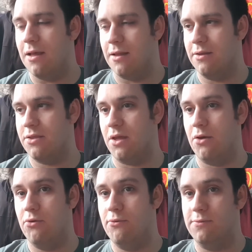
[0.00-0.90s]

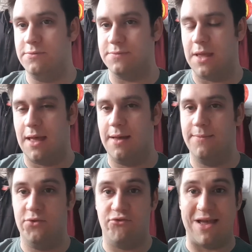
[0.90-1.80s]
So,
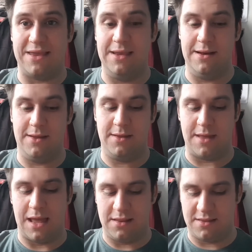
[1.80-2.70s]
Dracula
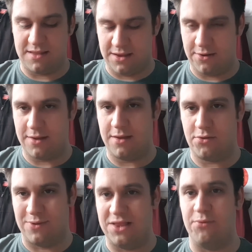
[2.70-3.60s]
Syria
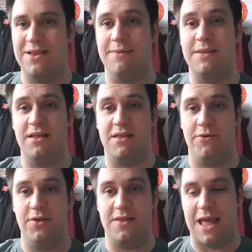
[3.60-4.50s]
2020
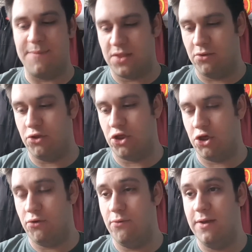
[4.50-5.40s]
miniseries Episode 2.